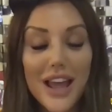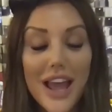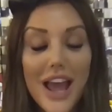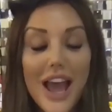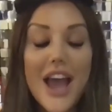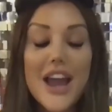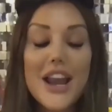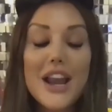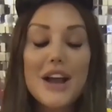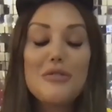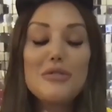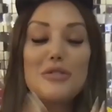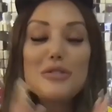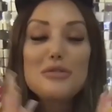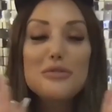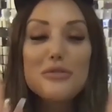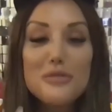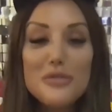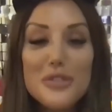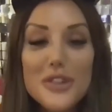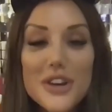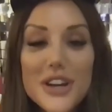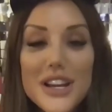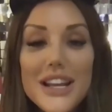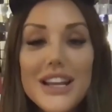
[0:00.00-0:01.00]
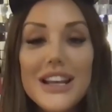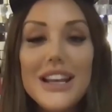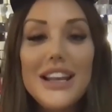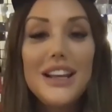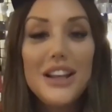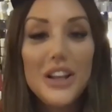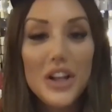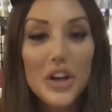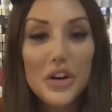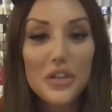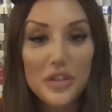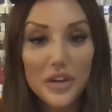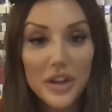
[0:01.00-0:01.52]
And I would really
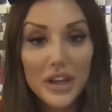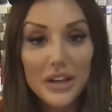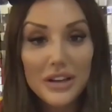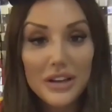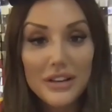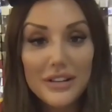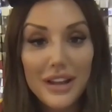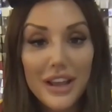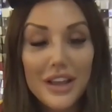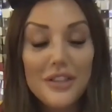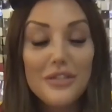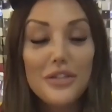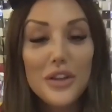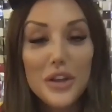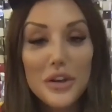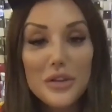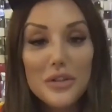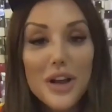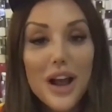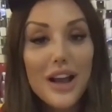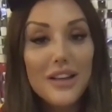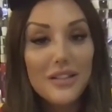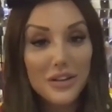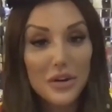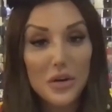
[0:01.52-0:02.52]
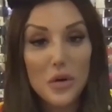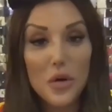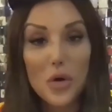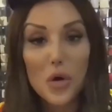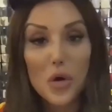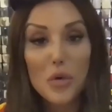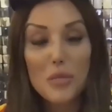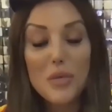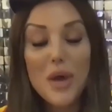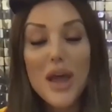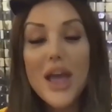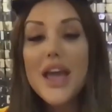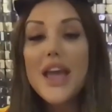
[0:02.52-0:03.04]
love it if you guys at
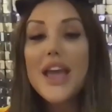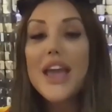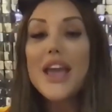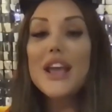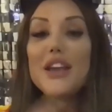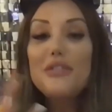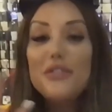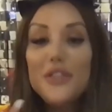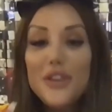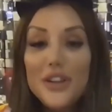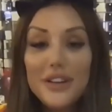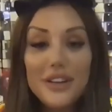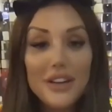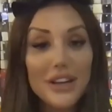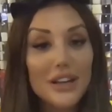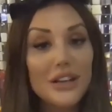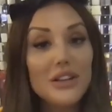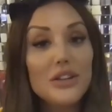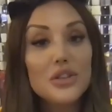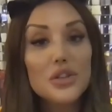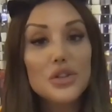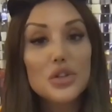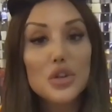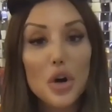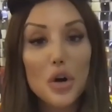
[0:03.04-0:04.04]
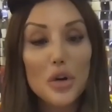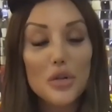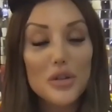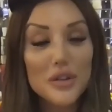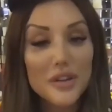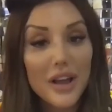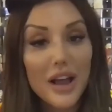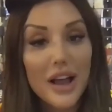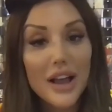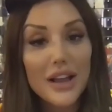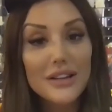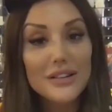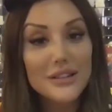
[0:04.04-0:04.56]
home, if you didn't score as
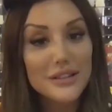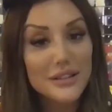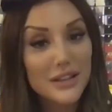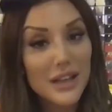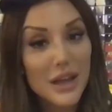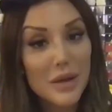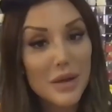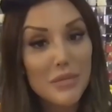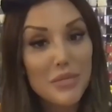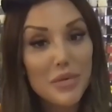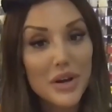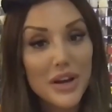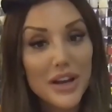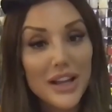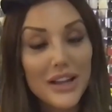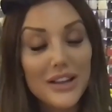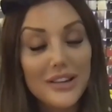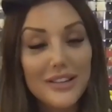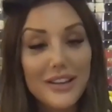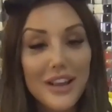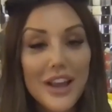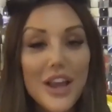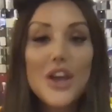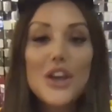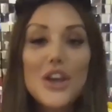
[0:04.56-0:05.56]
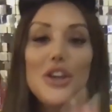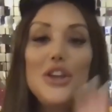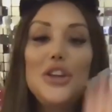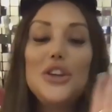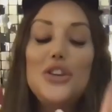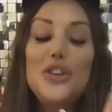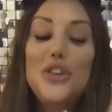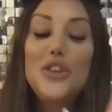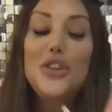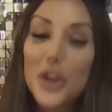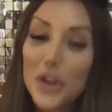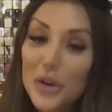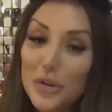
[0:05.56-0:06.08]
high as the celebrities,
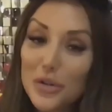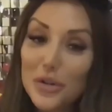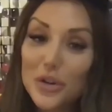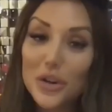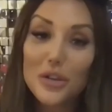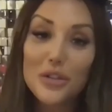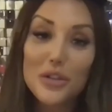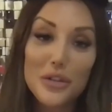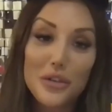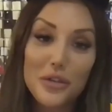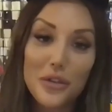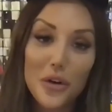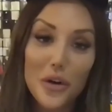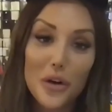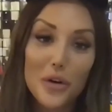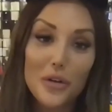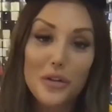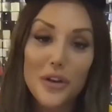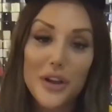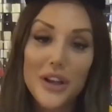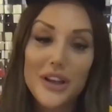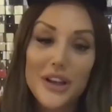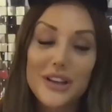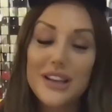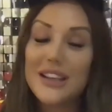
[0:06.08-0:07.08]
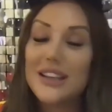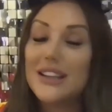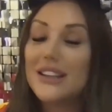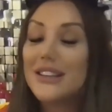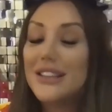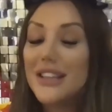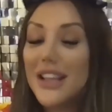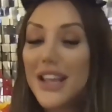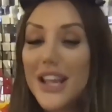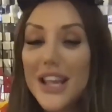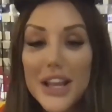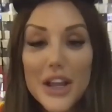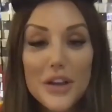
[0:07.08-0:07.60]
you do the forfeit and you
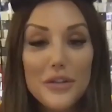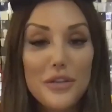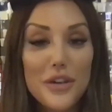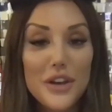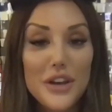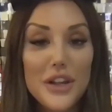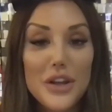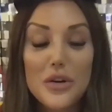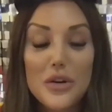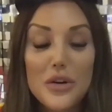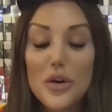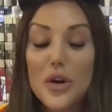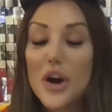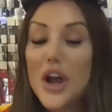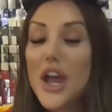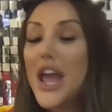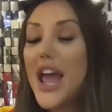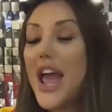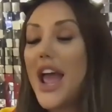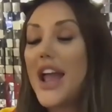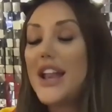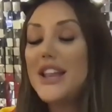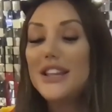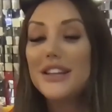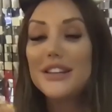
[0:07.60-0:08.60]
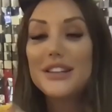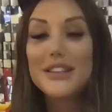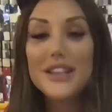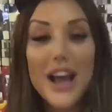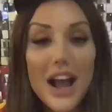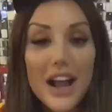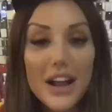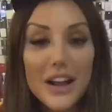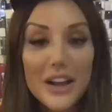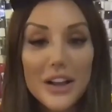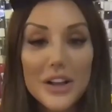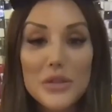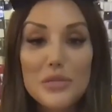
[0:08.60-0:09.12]
take a video and you
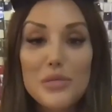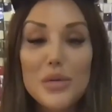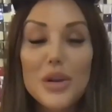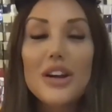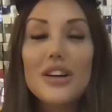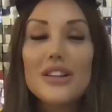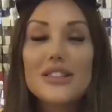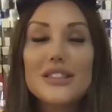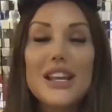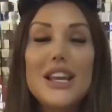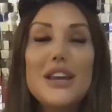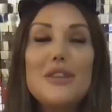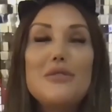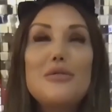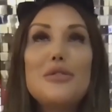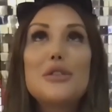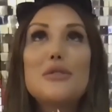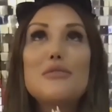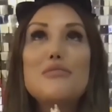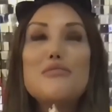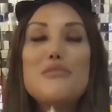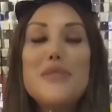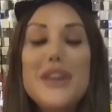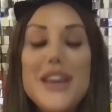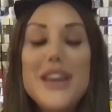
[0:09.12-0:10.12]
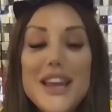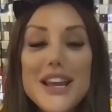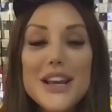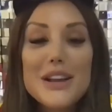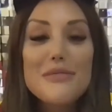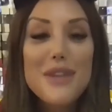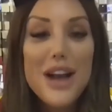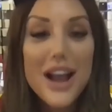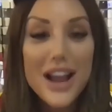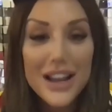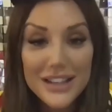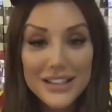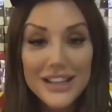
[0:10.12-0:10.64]
tag us, because it would make
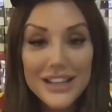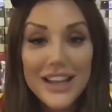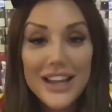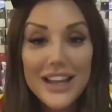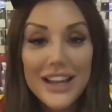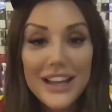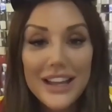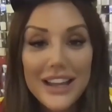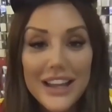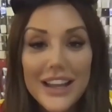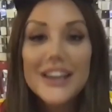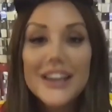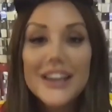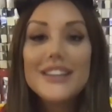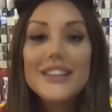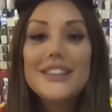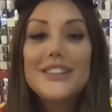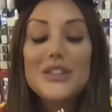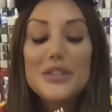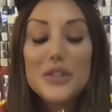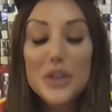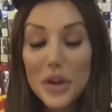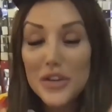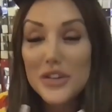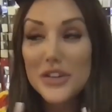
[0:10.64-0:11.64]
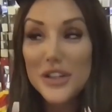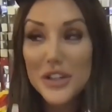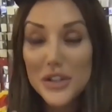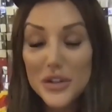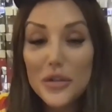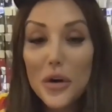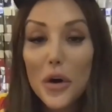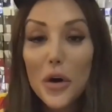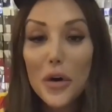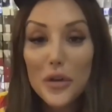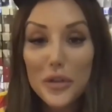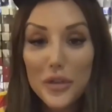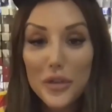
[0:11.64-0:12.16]
my day, because this
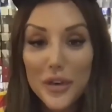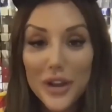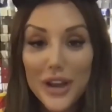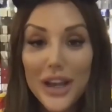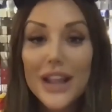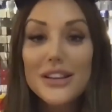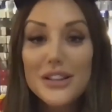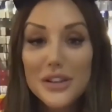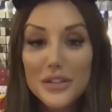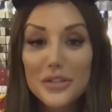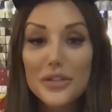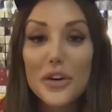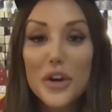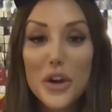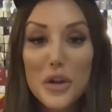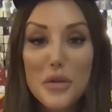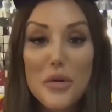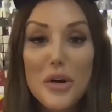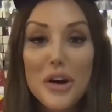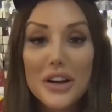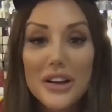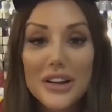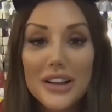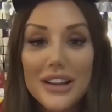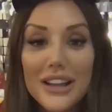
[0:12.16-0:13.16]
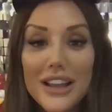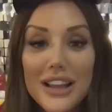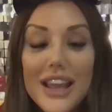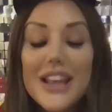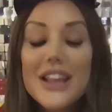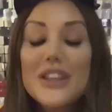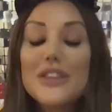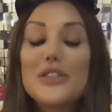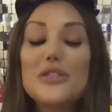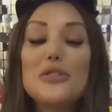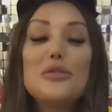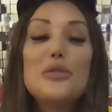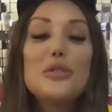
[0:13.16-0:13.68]
forfeit, it's a funny one.
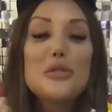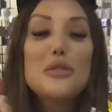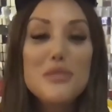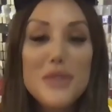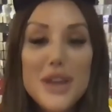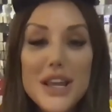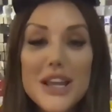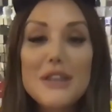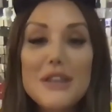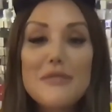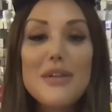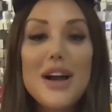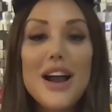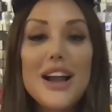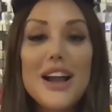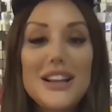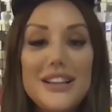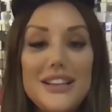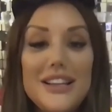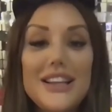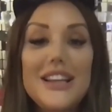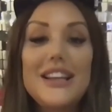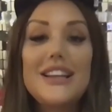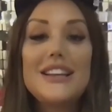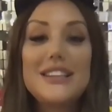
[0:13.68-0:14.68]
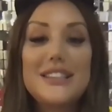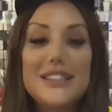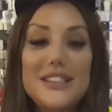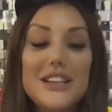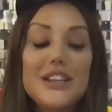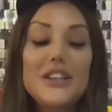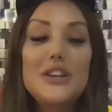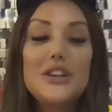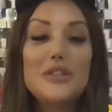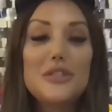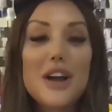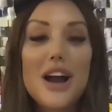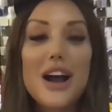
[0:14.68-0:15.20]
So it would make my day to see
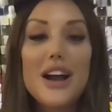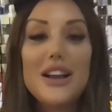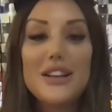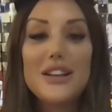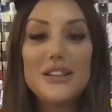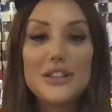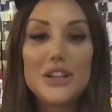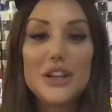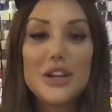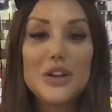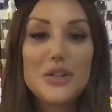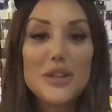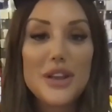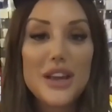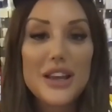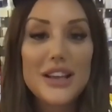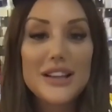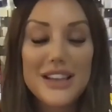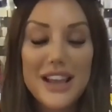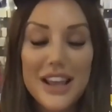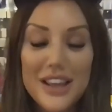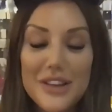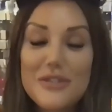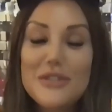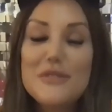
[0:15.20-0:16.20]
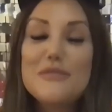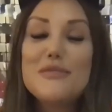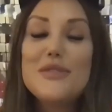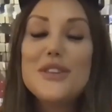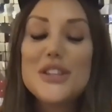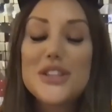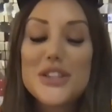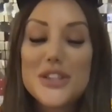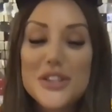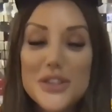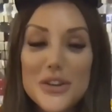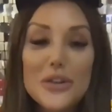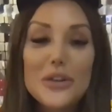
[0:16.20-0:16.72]
you guys do this. It would be
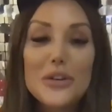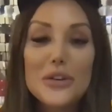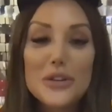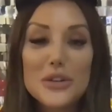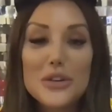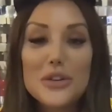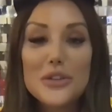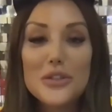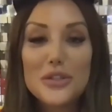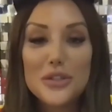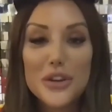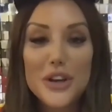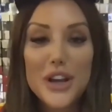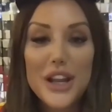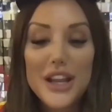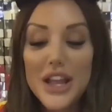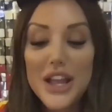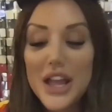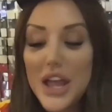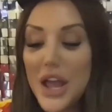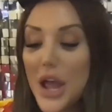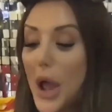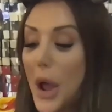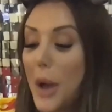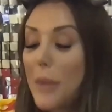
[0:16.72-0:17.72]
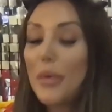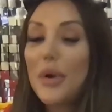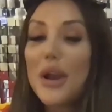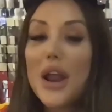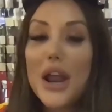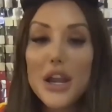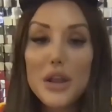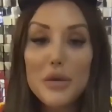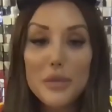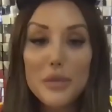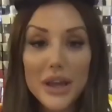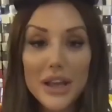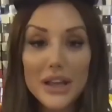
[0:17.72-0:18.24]
so, so funny. But
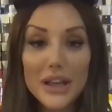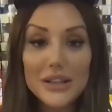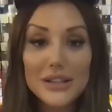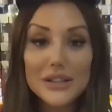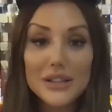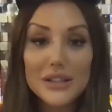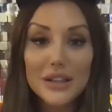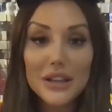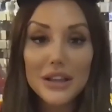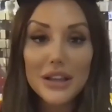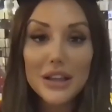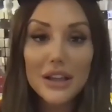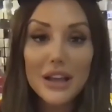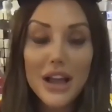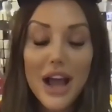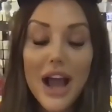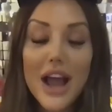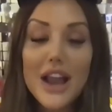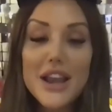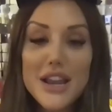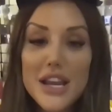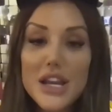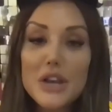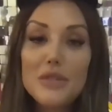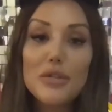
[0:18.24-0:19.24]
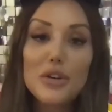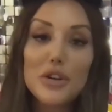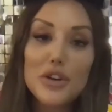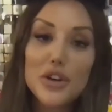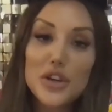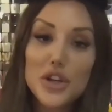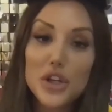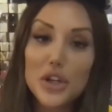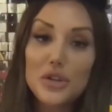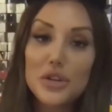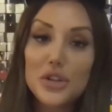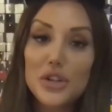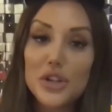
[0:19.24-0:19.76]
anyways, I need to
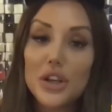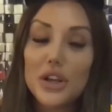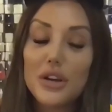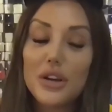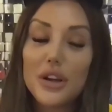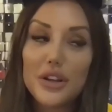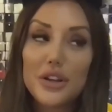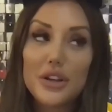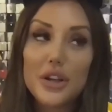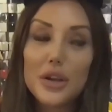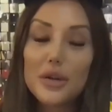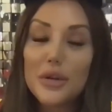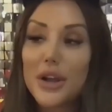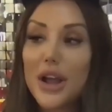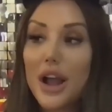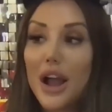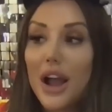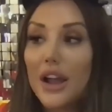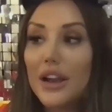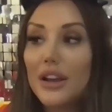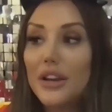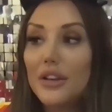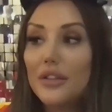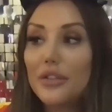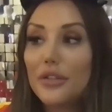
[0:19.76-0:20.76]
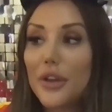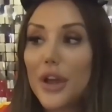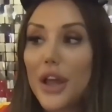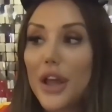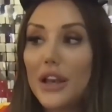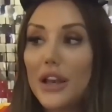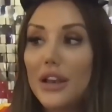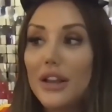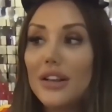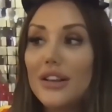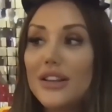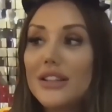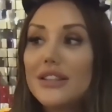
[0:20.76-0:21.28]
introduce you to kind of a
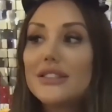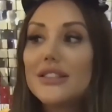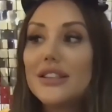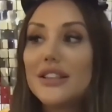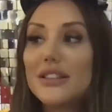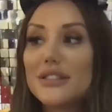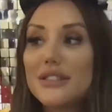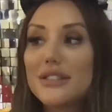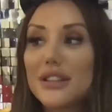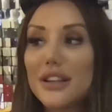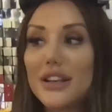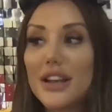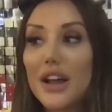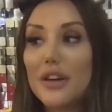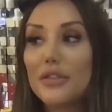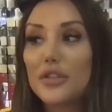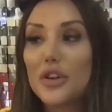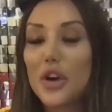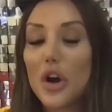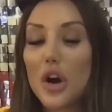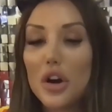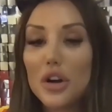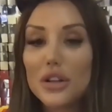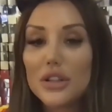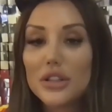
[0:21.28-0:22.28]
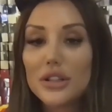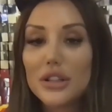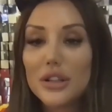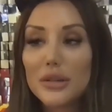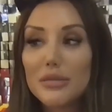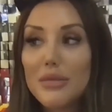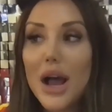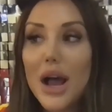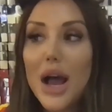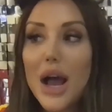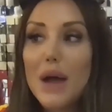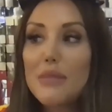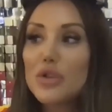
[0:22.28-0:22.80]
little assistant I've got.
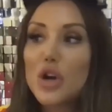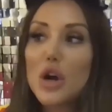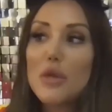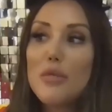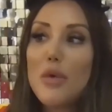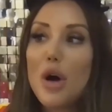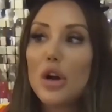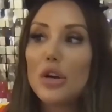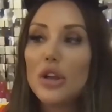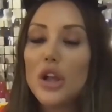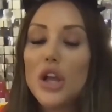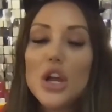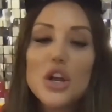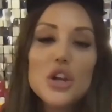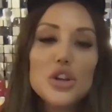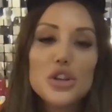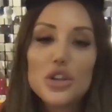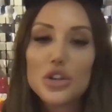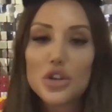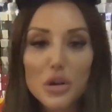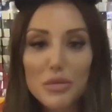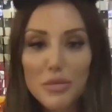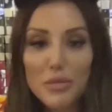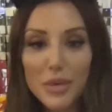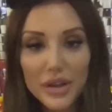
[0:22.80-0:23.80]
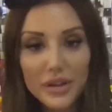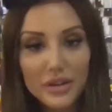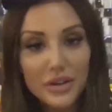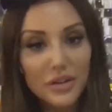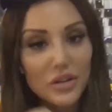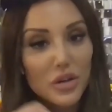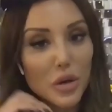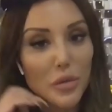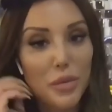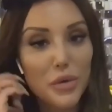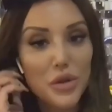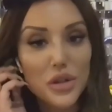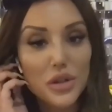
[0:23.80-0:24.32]
Mum, come on. She's going to mess
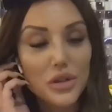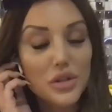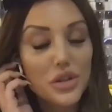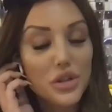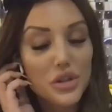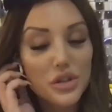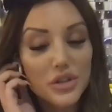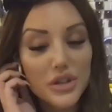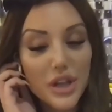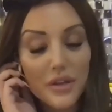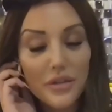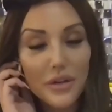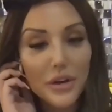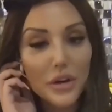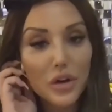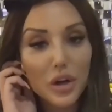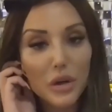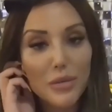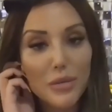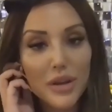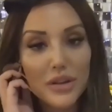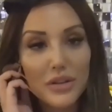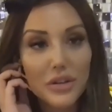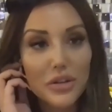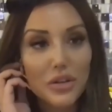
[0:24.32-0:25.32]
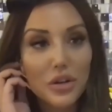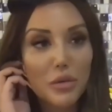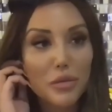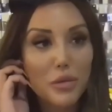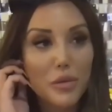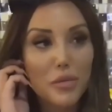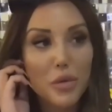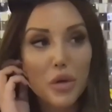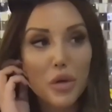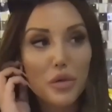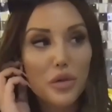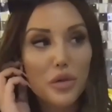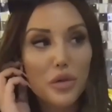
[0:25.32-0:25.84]
this up. She's definitely going to mess this up.
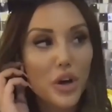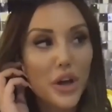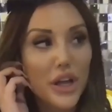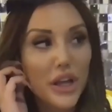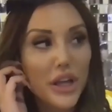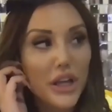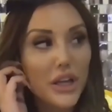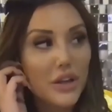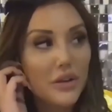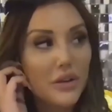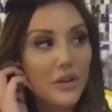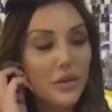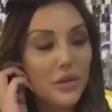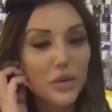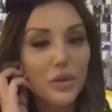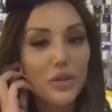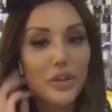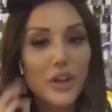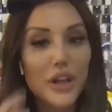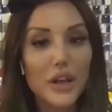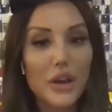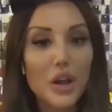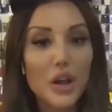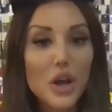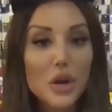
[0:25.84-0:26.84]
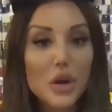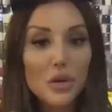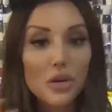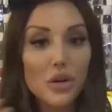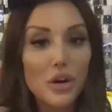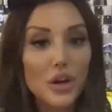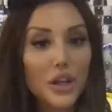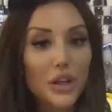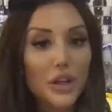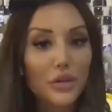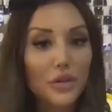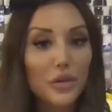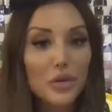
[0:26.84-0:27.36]
We've both got earphones in. We've
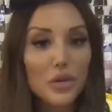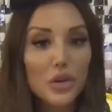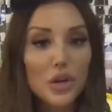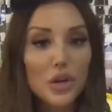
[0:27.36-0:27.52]
got earphones